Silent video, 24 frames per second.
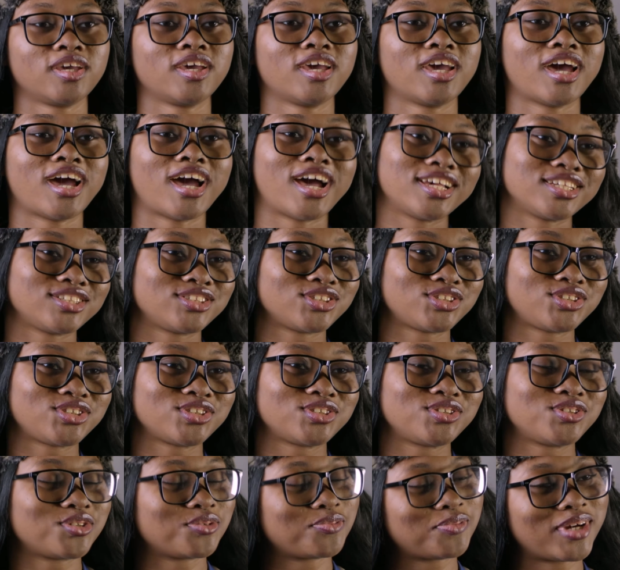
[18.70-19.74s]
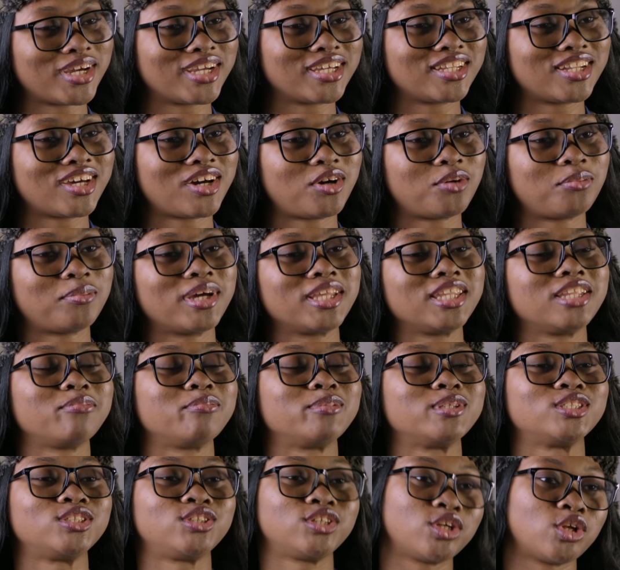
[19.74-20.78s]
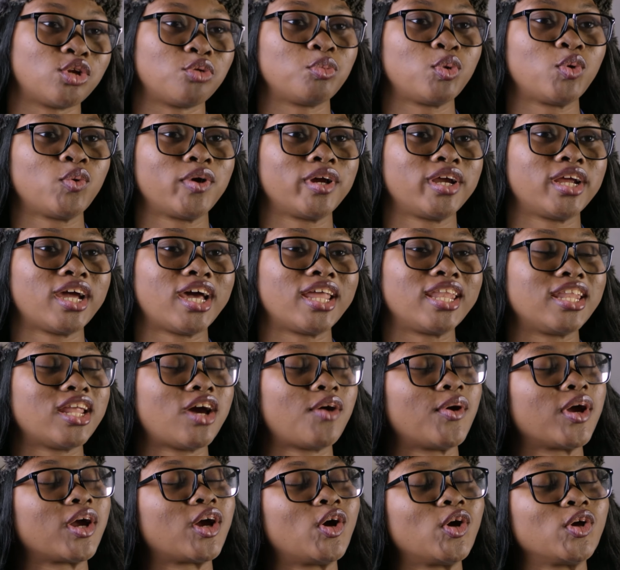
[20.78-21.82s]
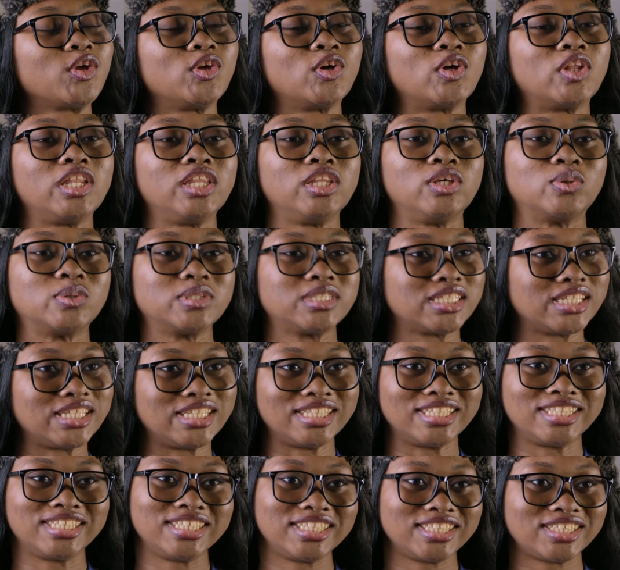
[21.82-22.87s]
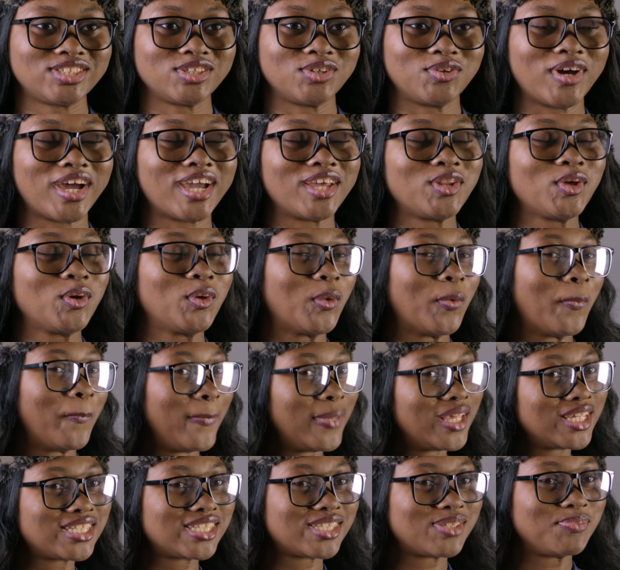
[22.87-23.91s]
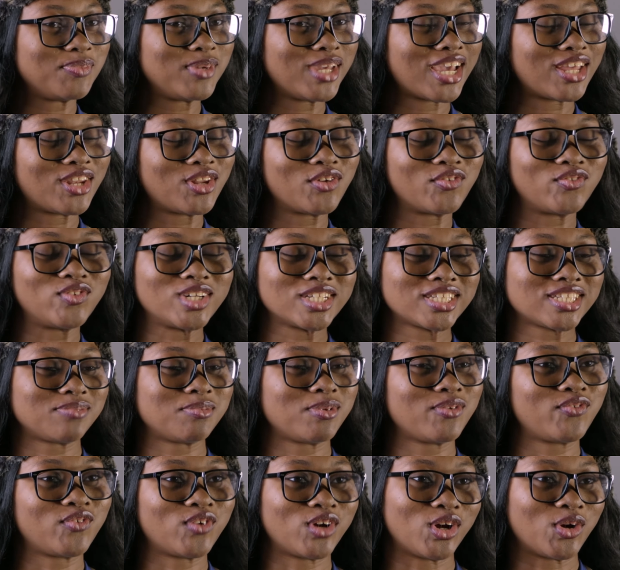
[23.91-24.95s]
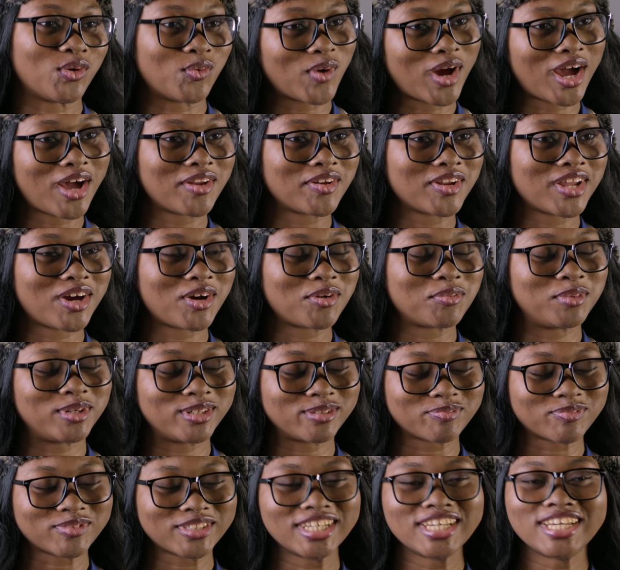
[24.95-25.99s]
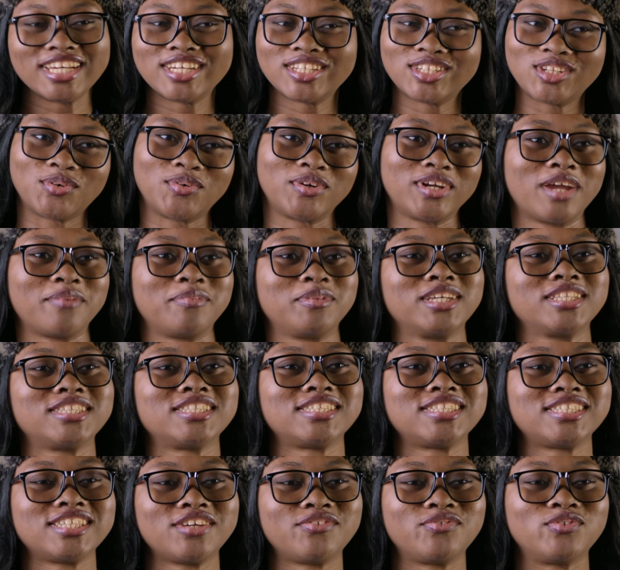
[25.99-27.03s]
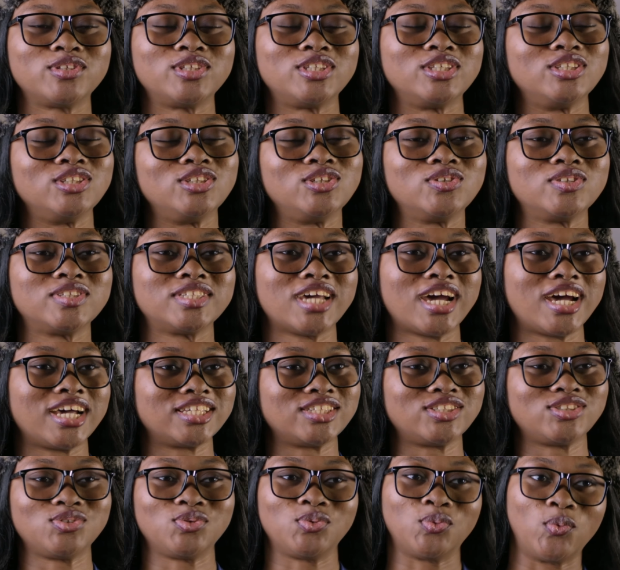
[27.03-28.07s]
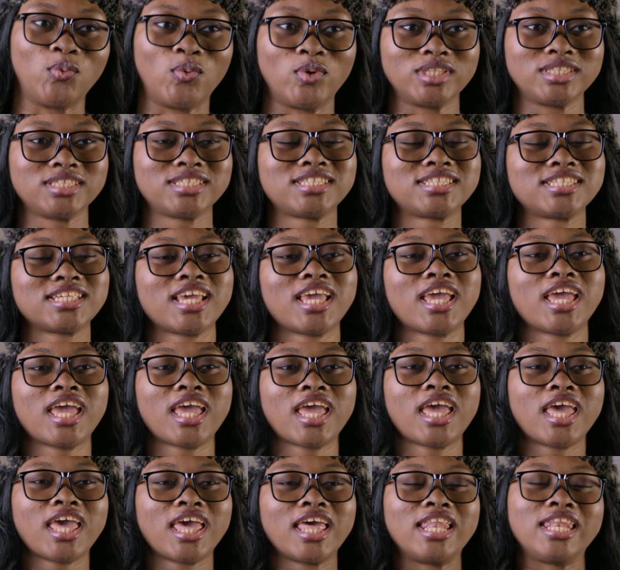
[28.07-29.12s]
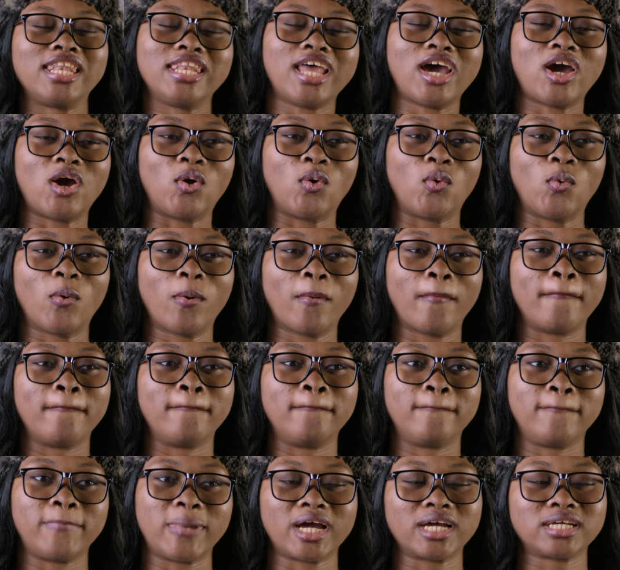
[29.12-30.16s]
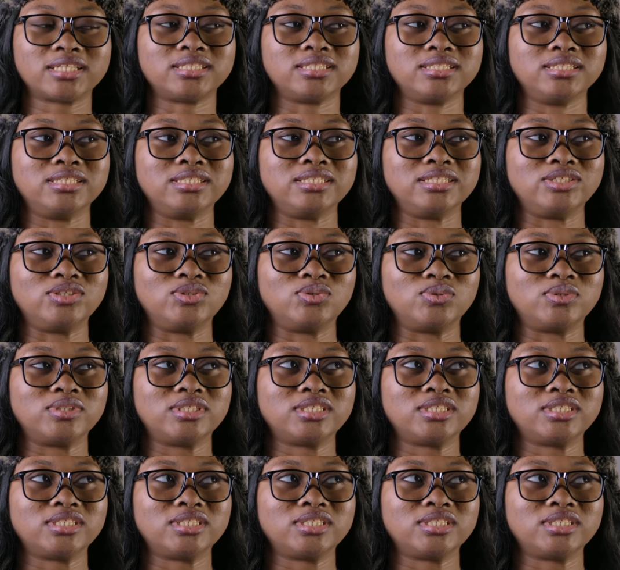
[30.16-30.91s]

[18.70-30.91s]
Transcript: As you should know by now, my name is John Moore and now I got your news in detail. I know you missed me, I know you've not seen me for a while now, but don't worry, I'm here to serve you the news as you want. Now, back to the news.